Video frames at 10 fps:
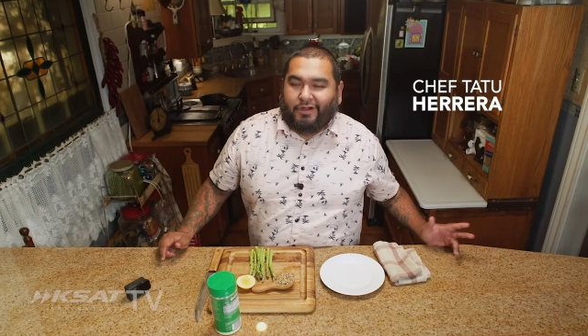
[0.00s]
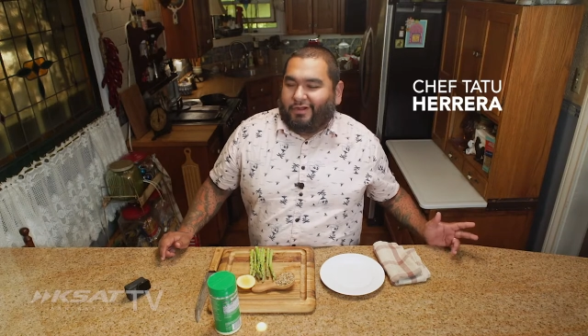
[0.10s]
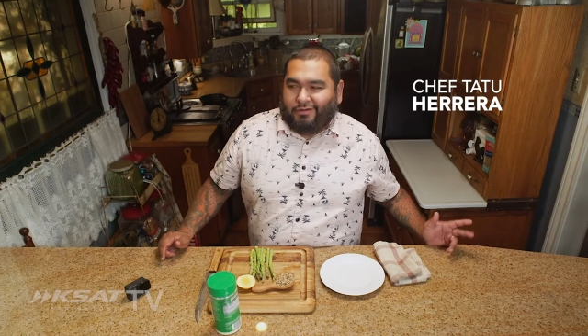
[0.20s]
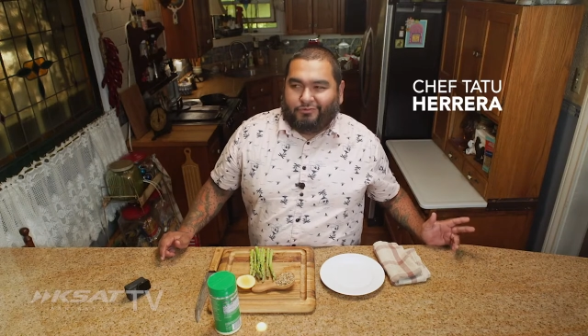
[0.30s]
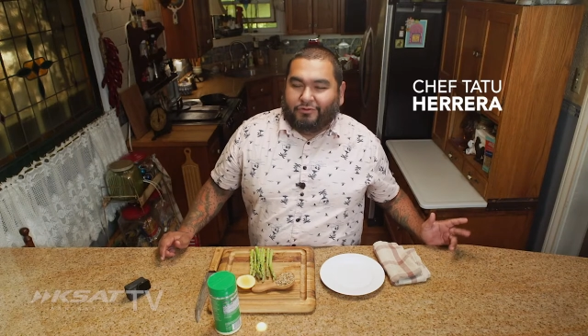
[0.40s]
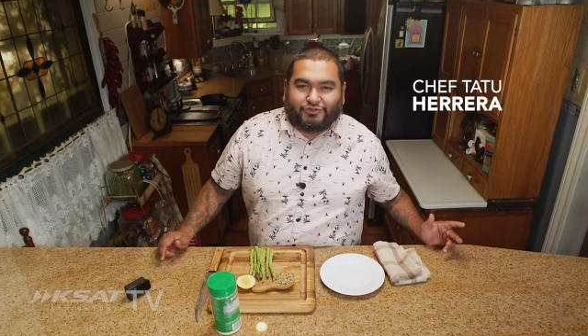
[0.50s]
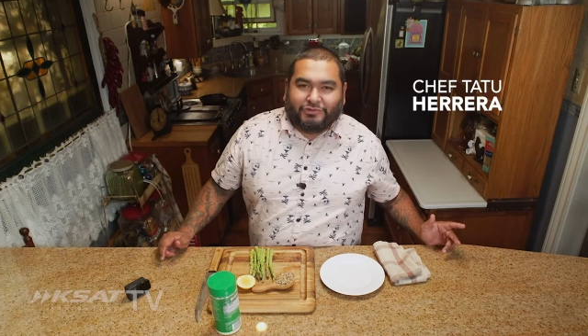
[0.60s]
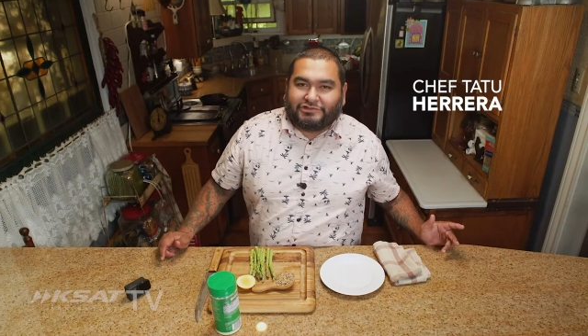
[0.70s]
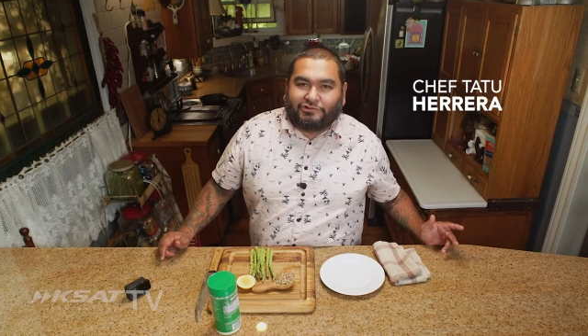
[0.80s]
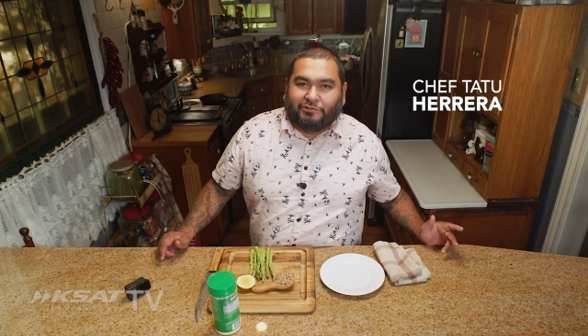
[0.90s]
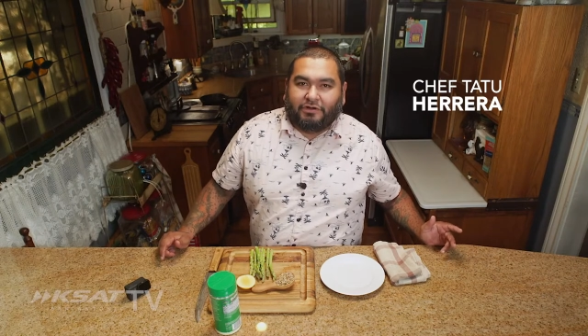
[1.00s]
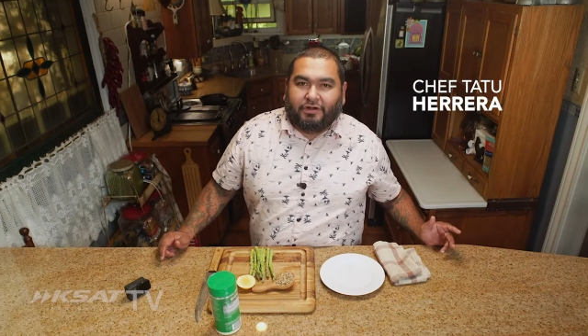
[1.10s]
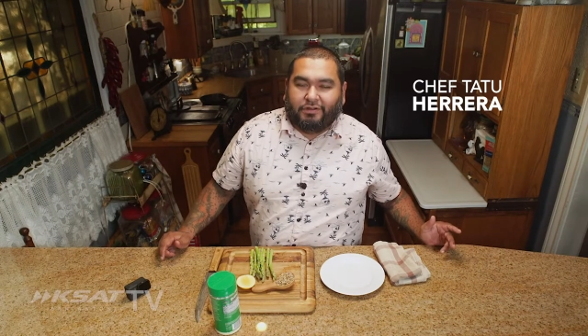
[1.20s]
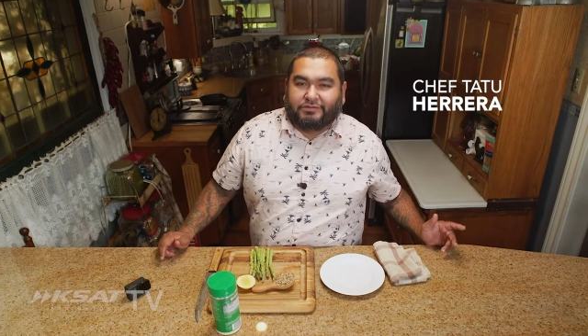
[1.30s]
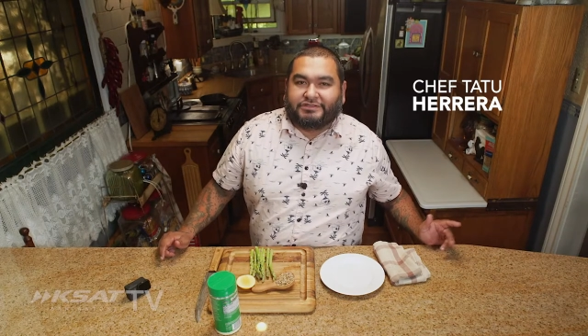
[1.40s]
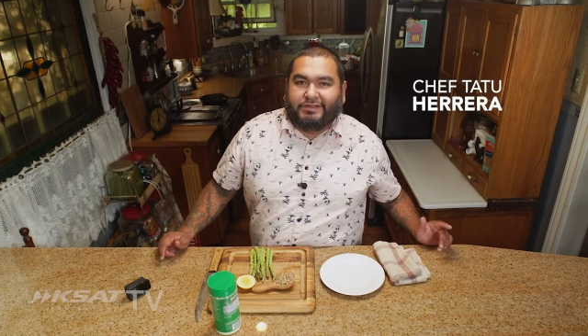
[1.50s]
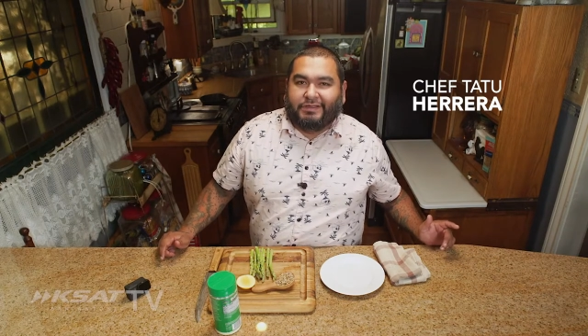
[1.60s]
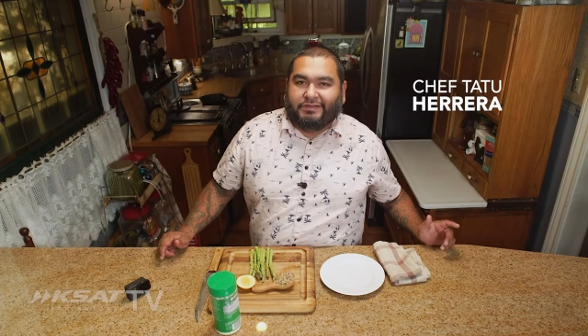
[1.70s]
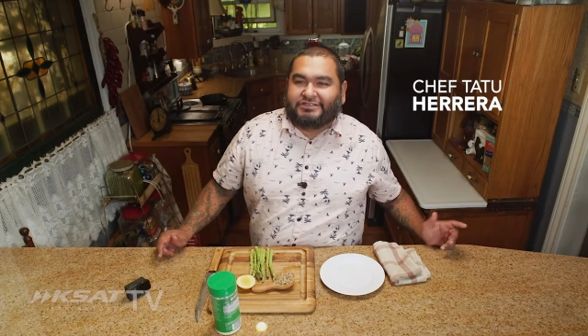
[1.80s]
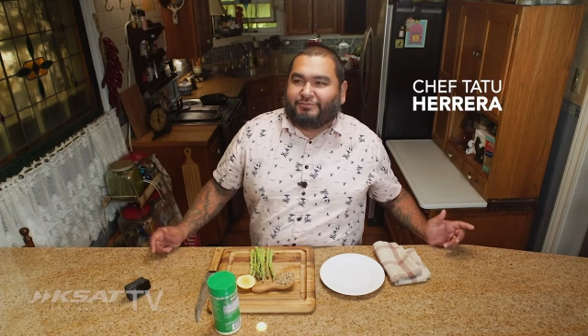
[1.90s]
uh, grocery store. You'll
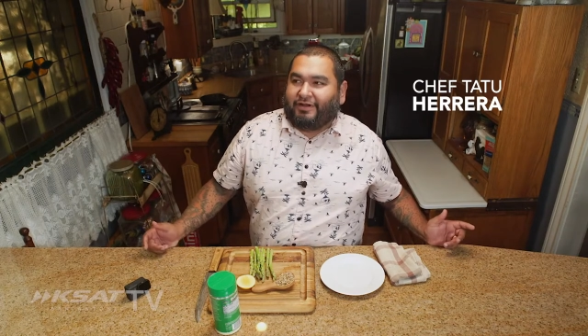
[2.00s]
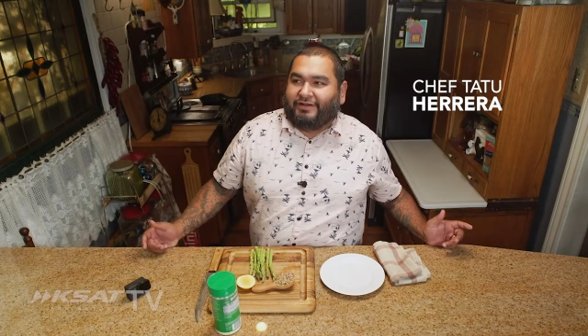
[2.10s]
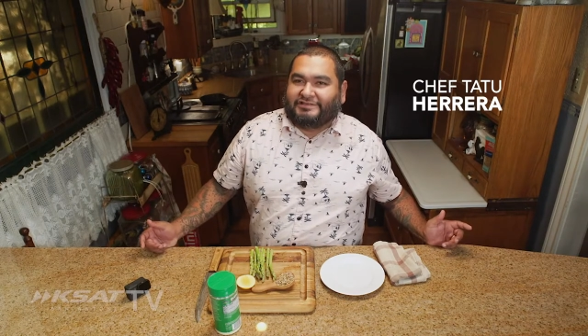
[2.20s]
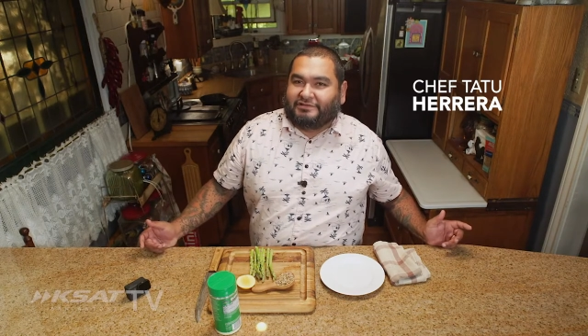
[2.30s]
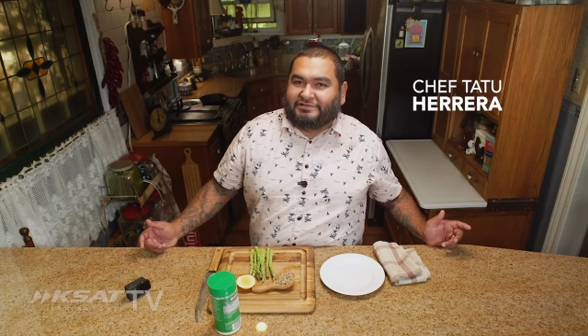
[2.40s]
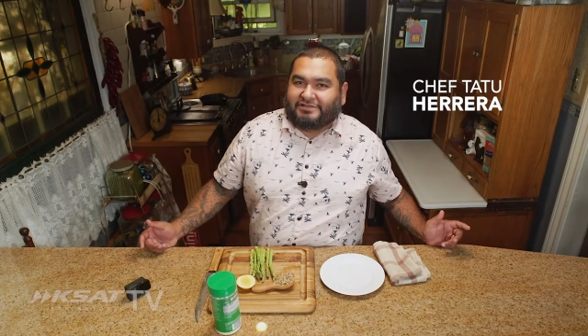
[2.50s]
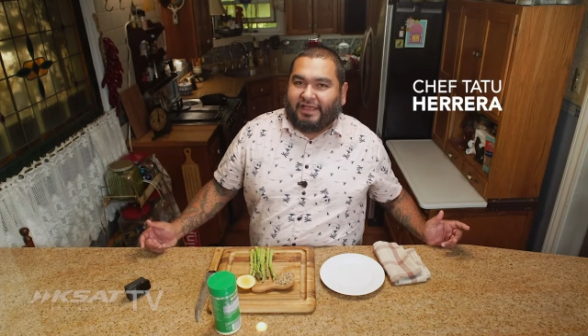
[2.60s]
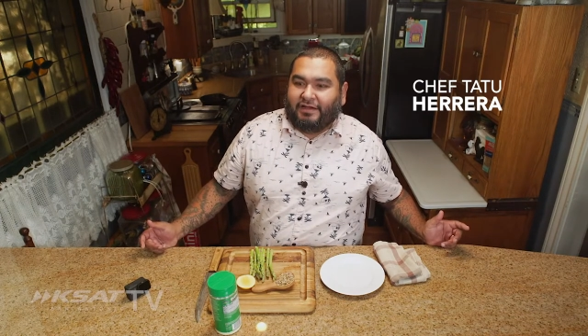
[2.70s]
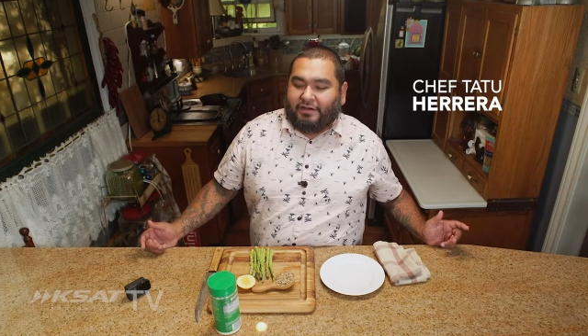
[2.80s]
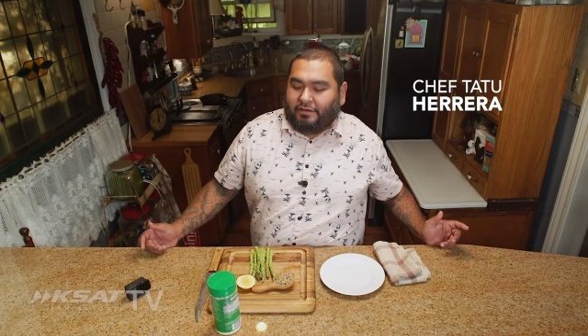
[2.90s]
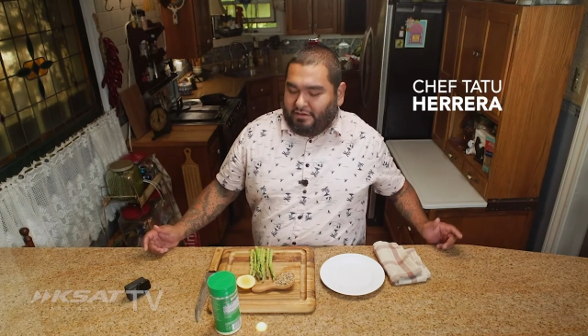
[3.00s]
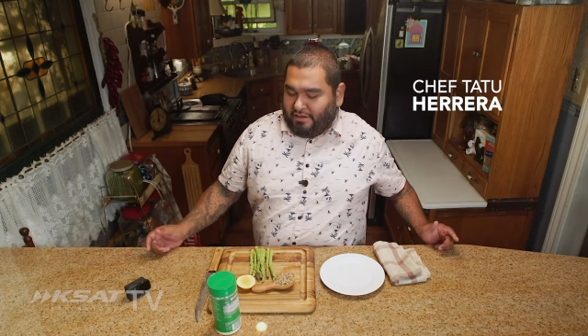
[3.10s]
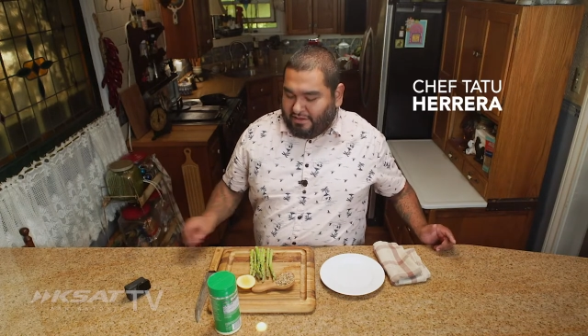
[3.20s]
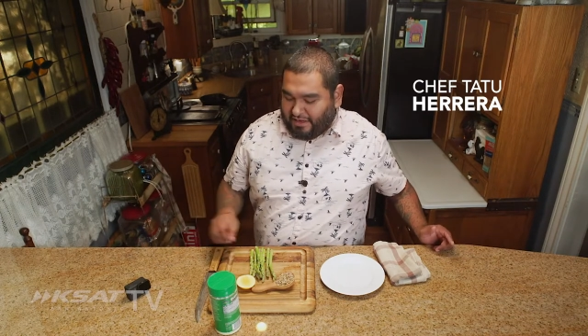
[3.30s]
see asparagus on sale.